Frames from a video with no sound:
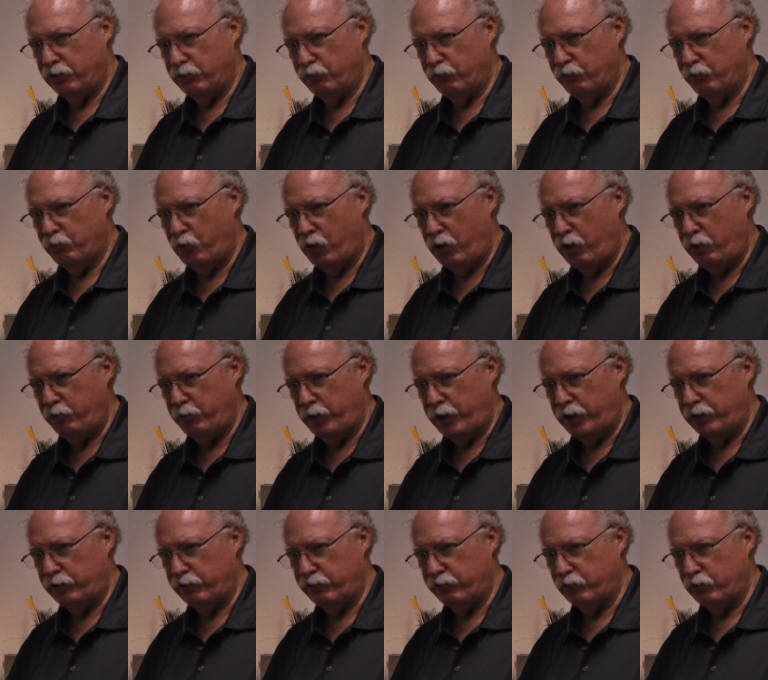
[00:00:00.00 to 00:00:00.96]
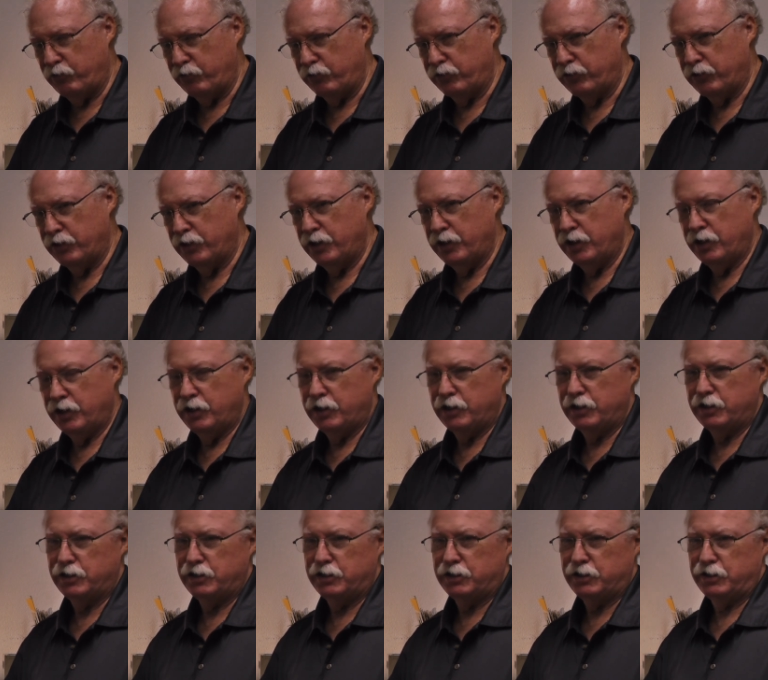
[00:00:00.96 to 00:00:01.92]
and walk back and forth.
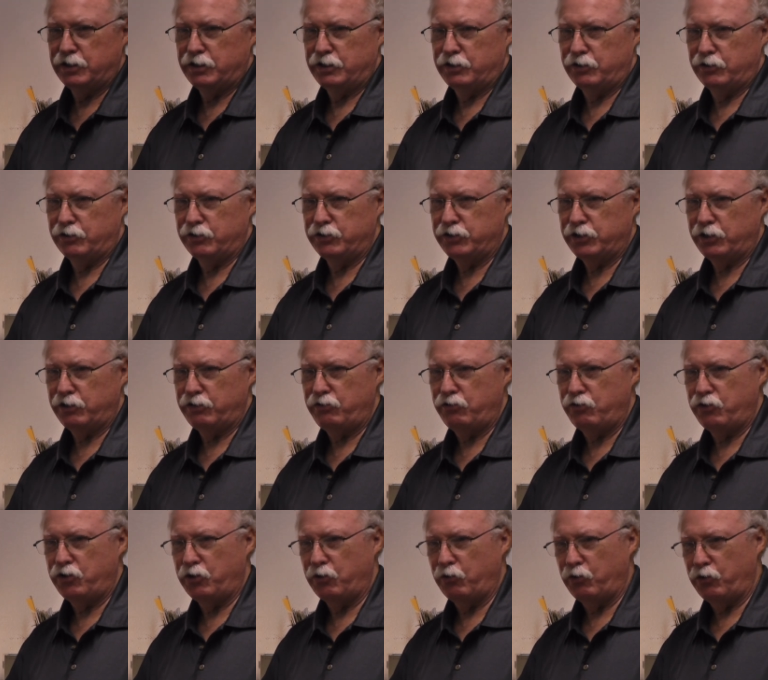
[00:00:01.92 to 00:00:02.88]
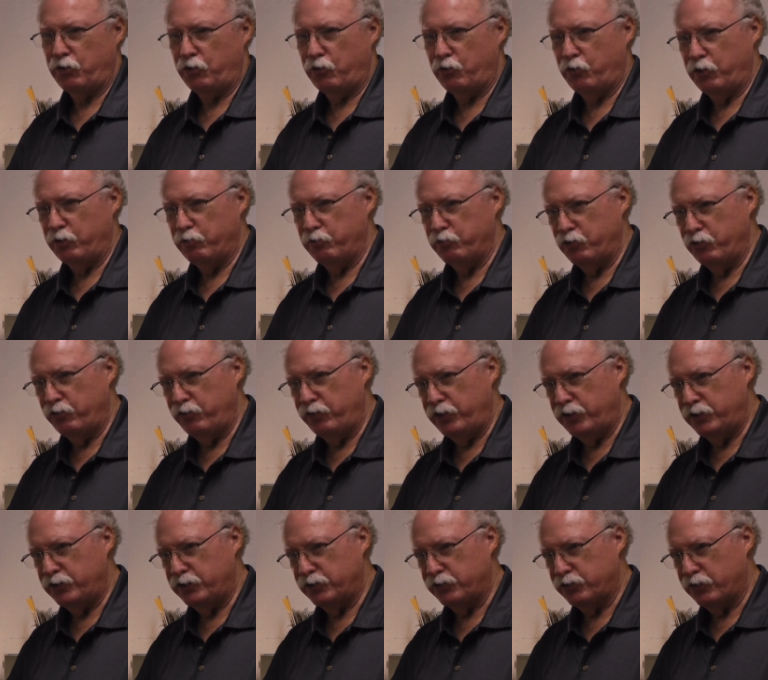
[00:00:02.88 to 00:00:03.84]
Notice how you, you quit
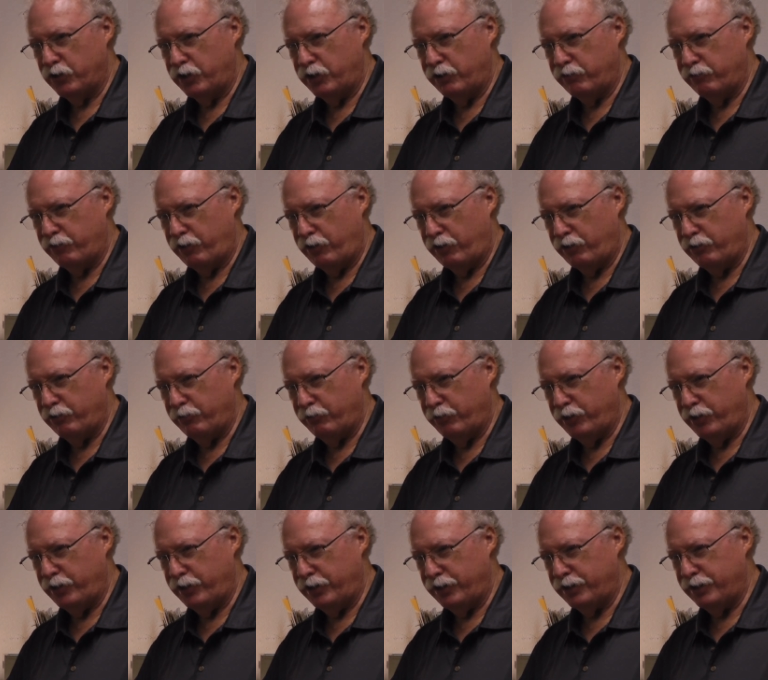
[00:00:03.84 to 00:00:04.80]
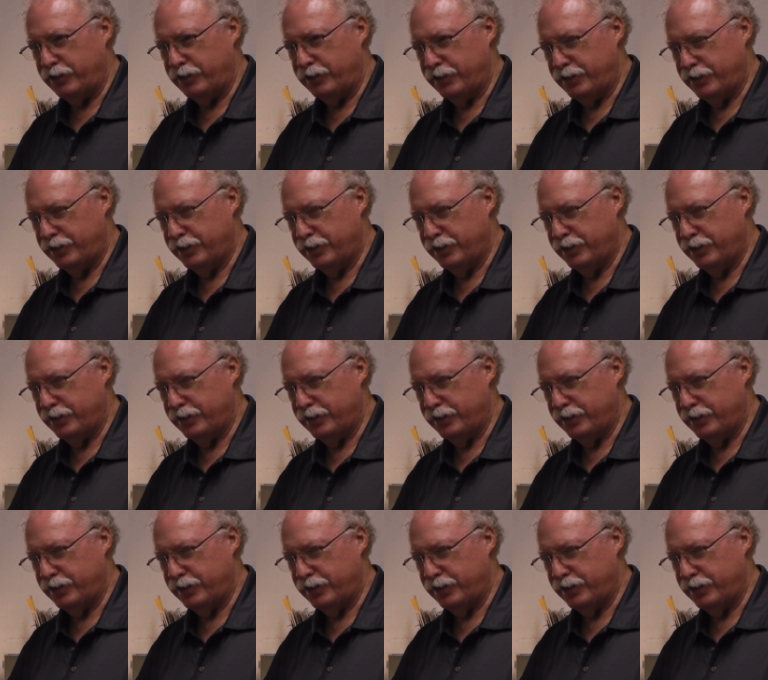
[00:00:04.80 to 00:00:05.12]
moving to try and evaluate it?